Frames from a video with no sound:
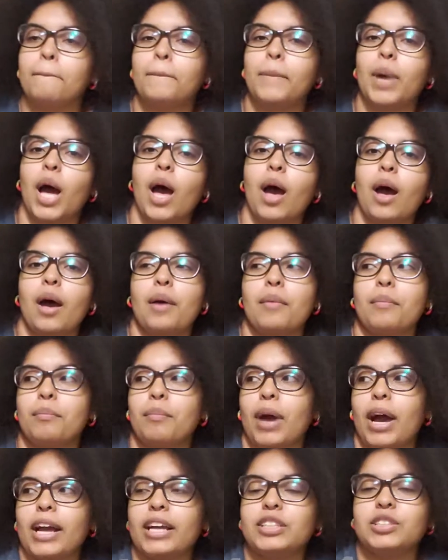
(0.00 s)
But
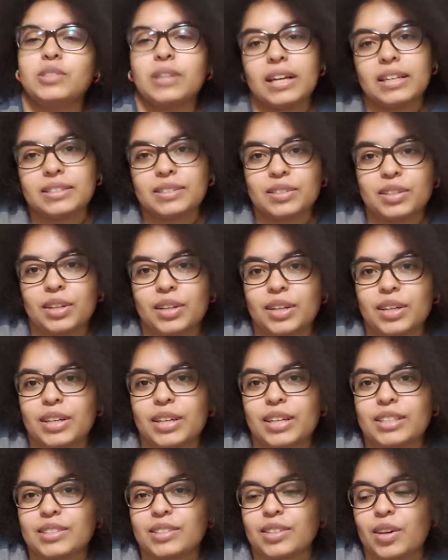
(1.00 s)
my dresser
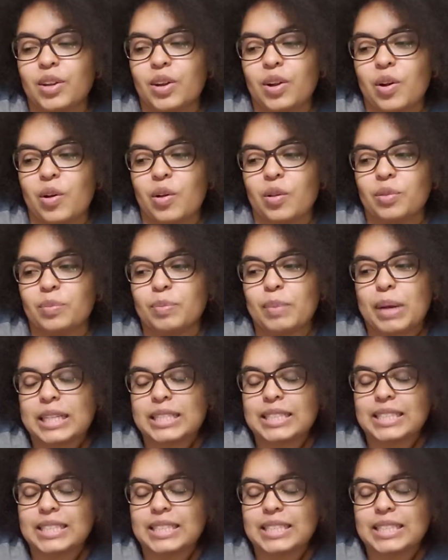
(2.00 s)
is gonna hold my